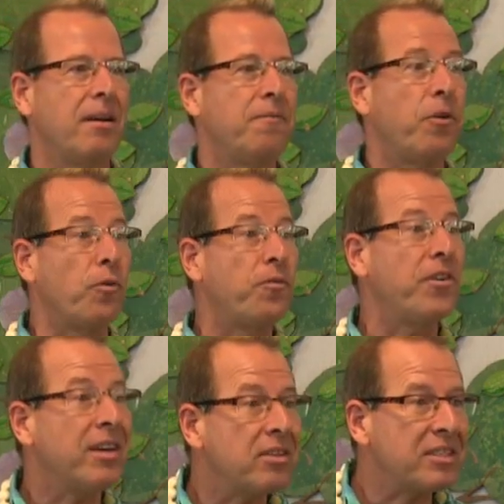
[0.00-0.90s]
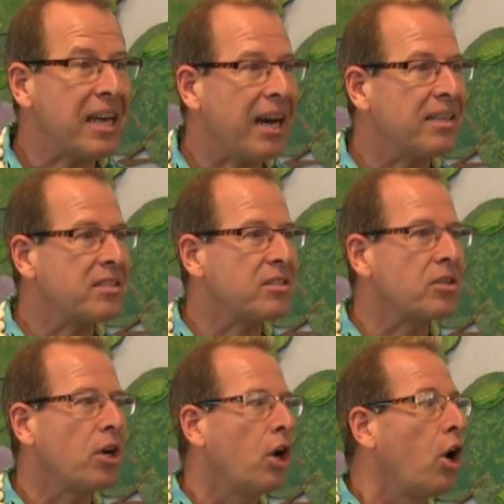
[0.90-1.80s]
fulfills us,
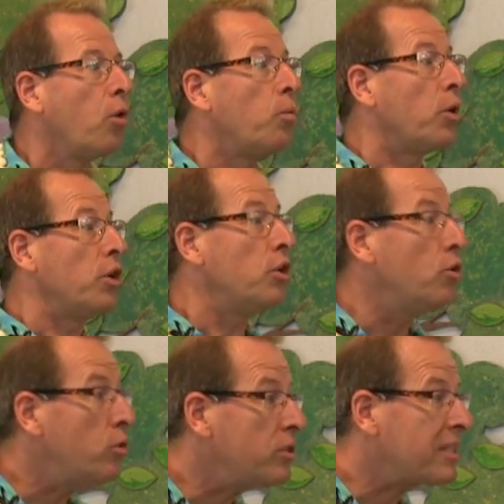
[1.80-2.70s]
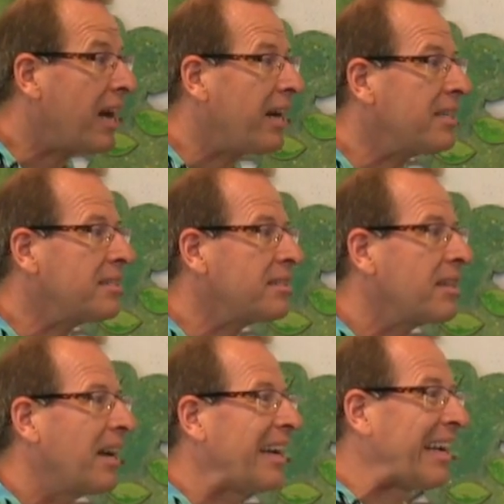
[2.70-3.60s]
renews us,
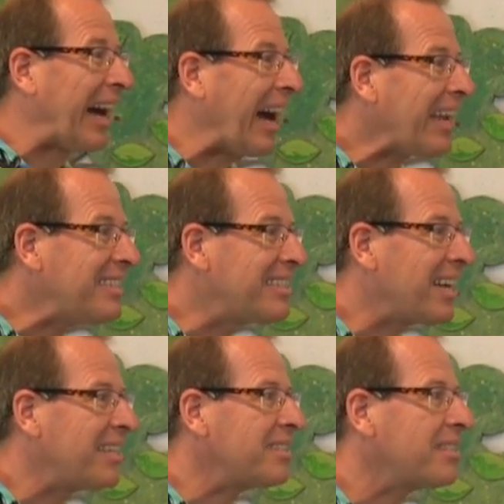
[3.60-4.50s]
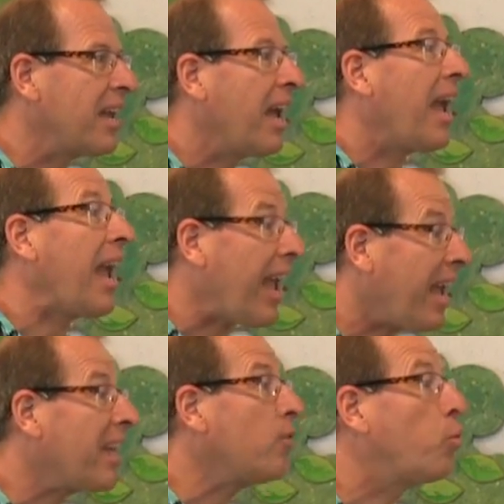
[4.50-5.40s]
guides us,
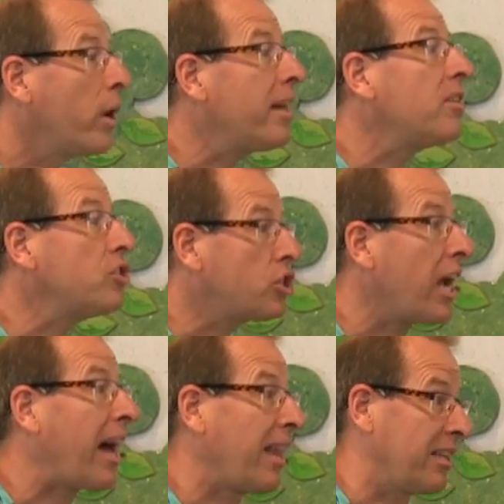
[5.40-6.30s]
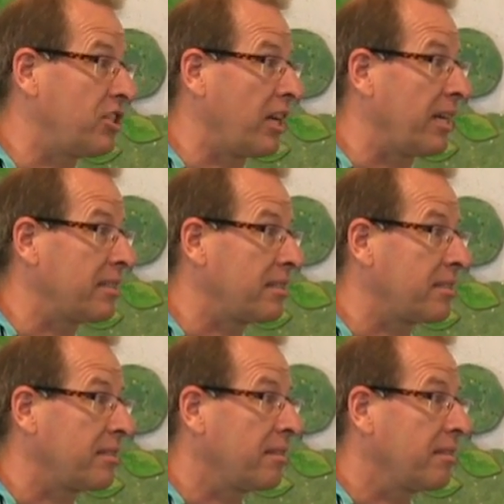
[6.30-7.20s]
and will challenge us.